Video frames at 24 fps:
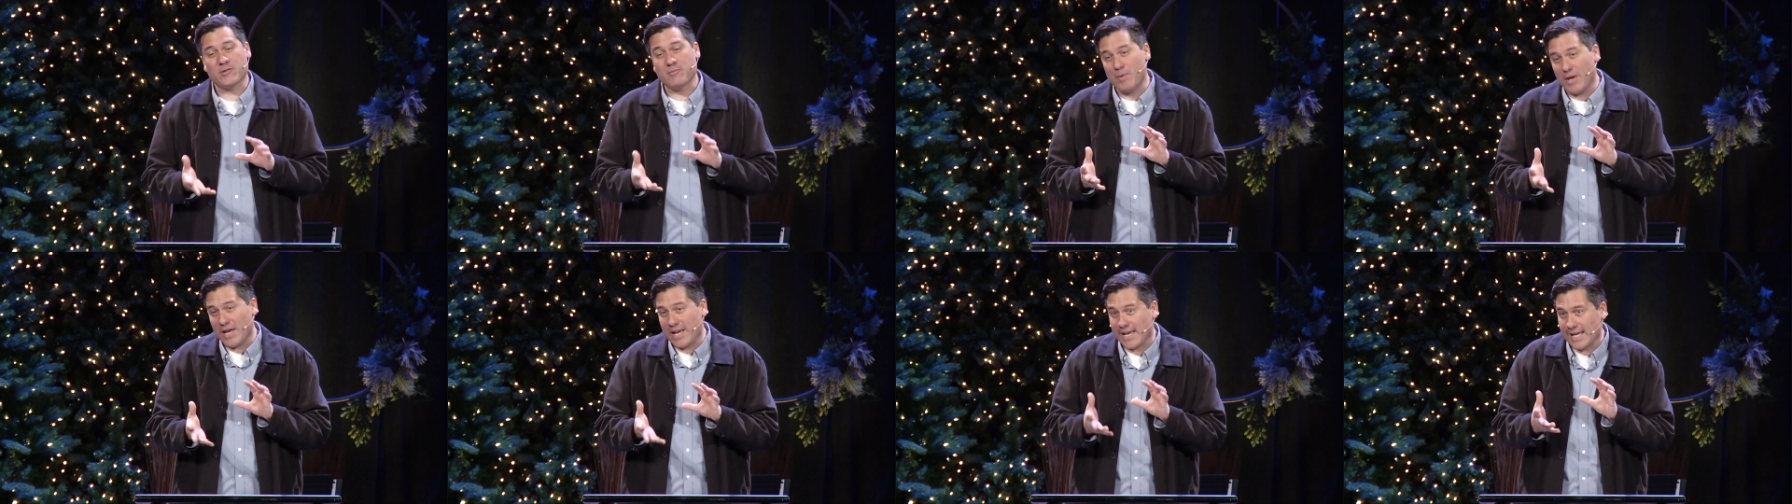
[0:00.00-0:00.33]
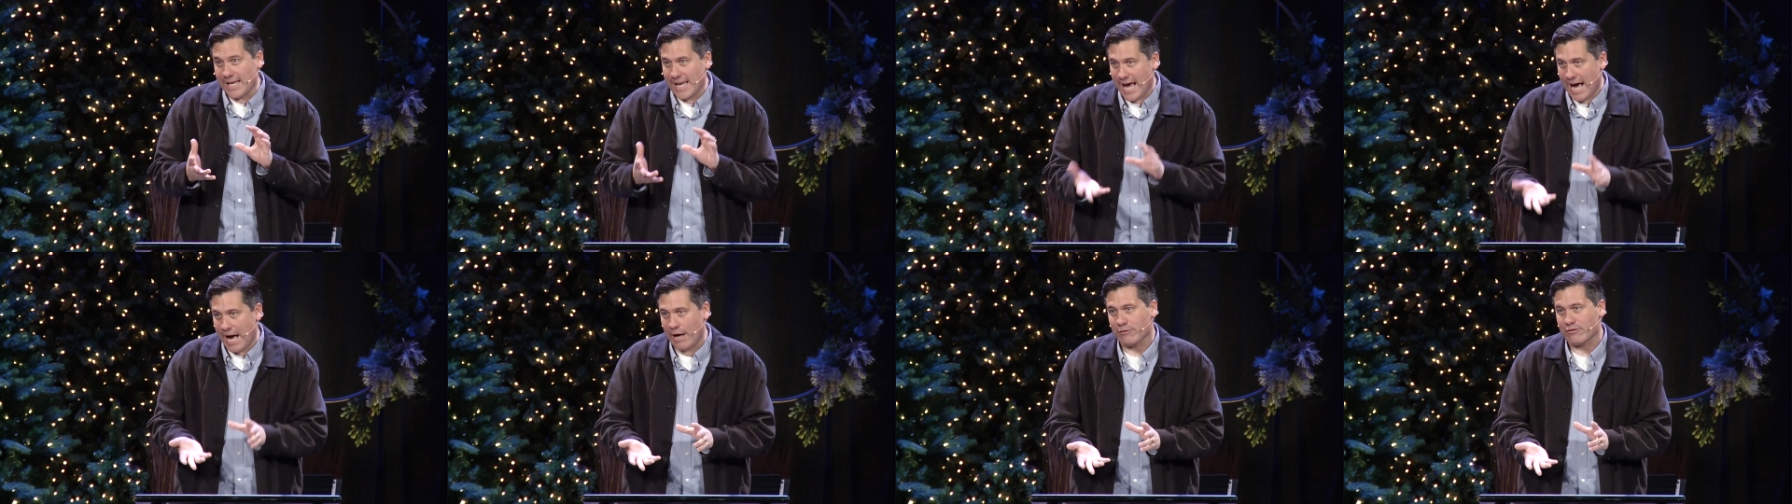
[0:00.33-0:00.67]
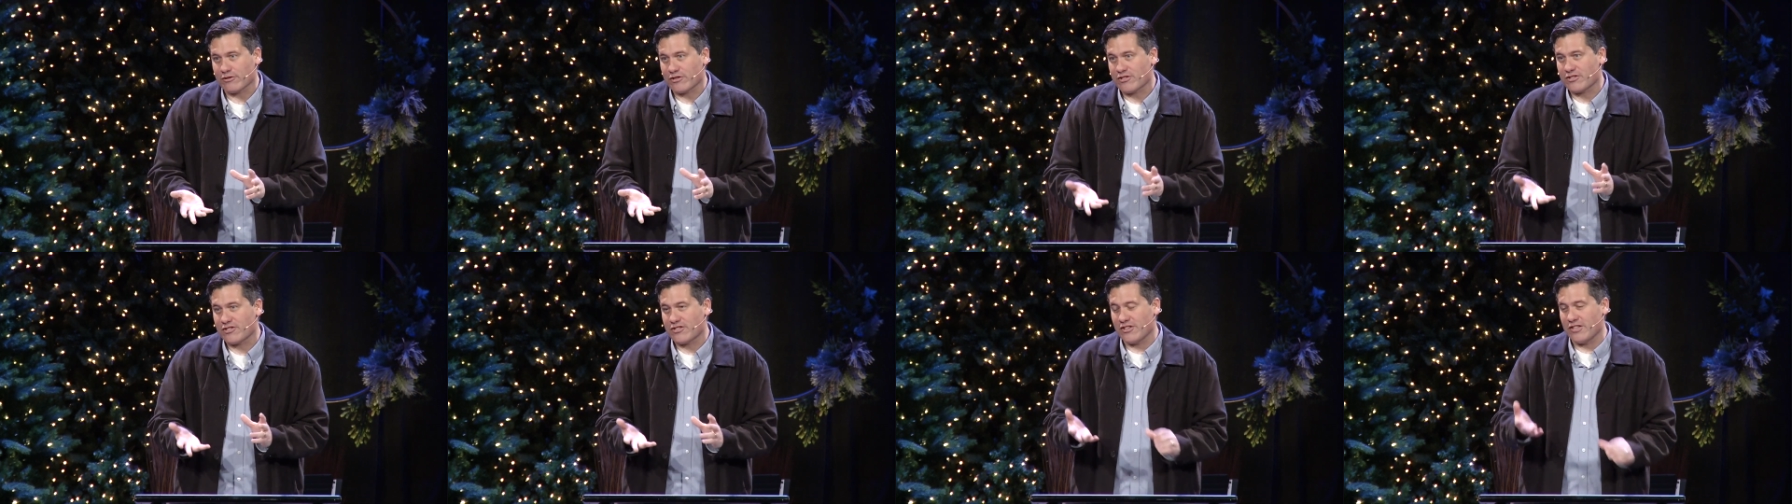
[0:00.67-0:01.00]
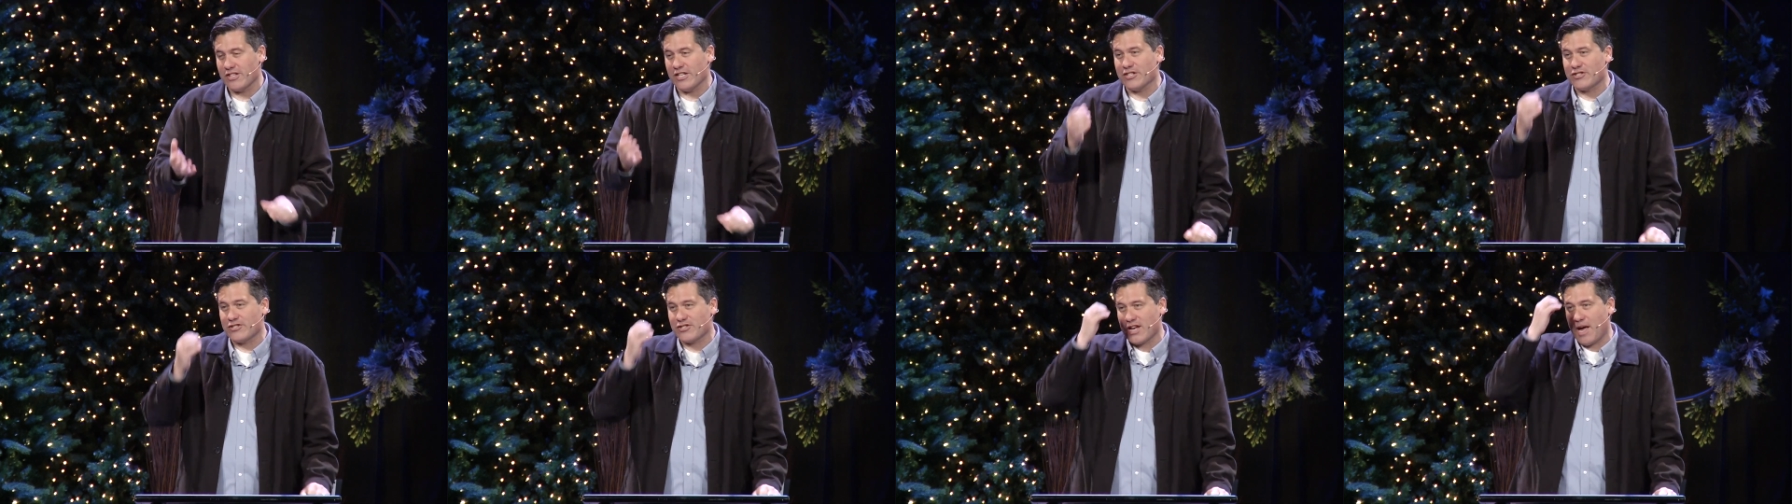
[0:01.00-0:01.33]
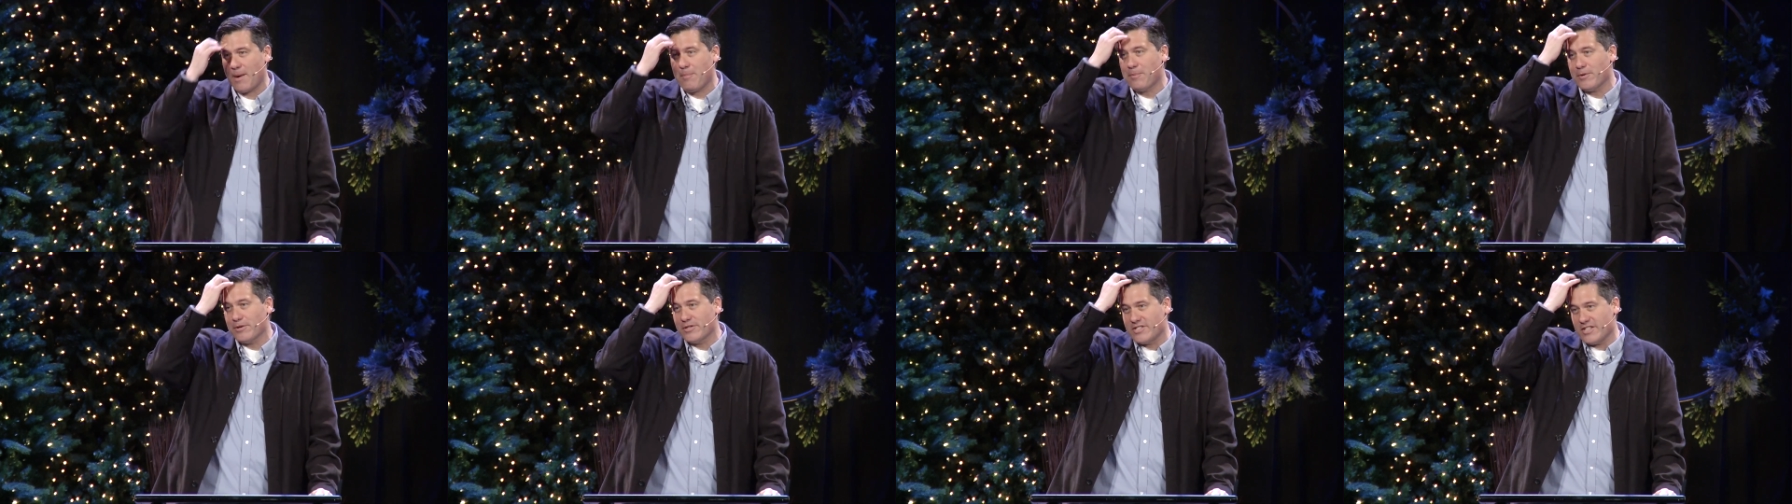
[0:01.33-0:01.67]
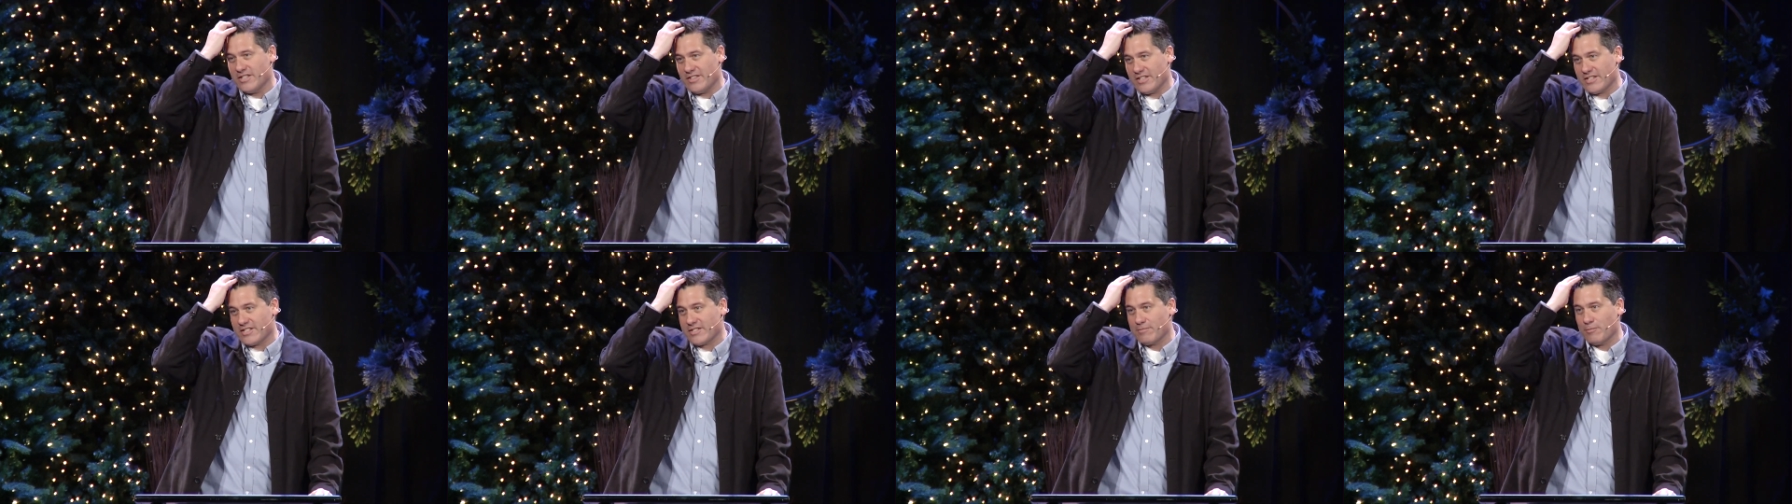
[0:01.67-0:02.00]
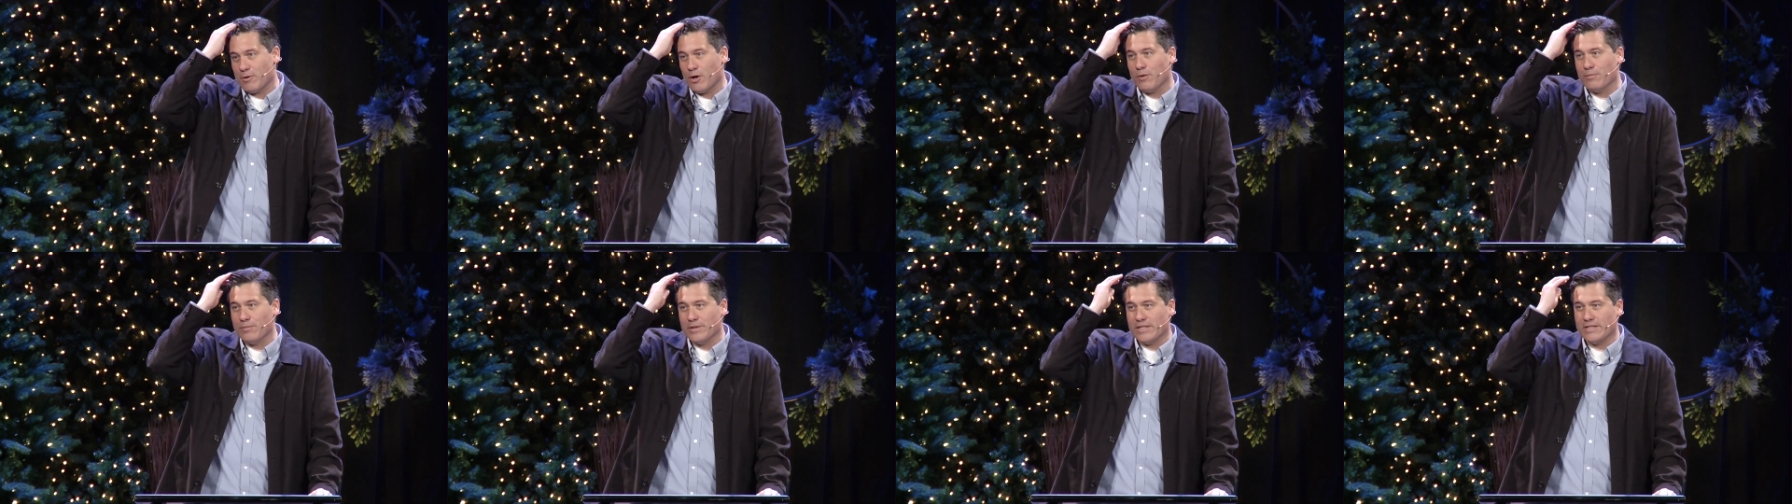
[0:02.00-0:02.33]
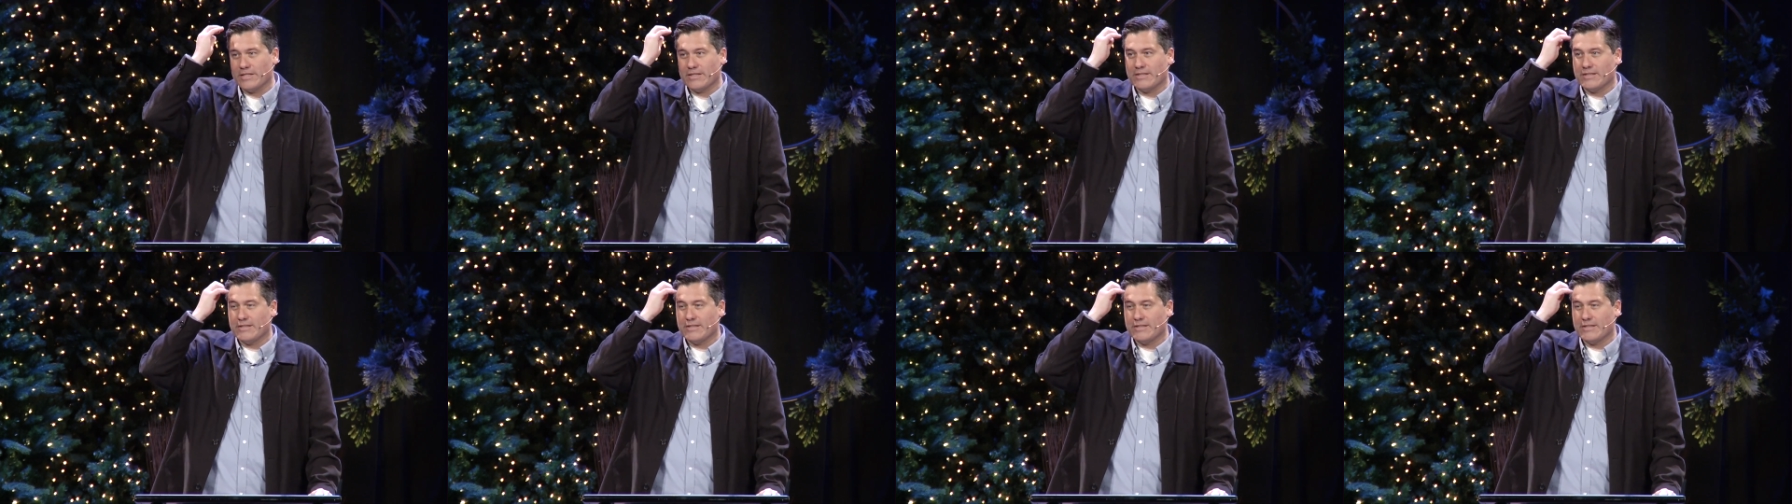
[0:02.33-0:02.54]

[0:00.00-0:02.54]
being announced to these shepherds in this moment.